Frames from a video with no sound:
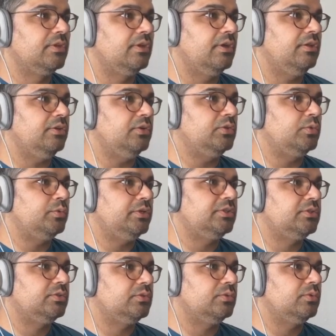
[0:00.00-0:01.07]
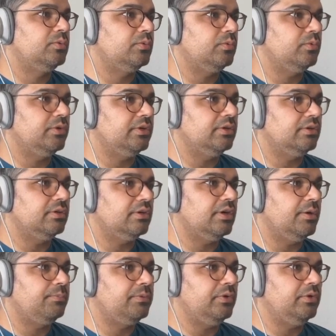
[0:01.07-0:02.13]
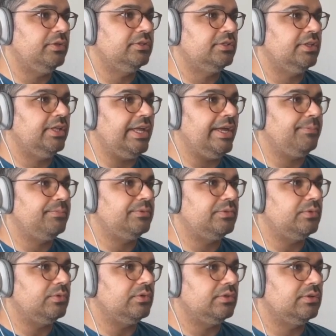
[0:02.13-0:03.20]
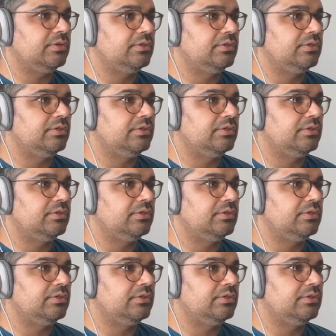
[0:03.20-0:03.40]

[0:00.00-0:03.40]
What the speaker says: Hello Twitch, upload into the App Store.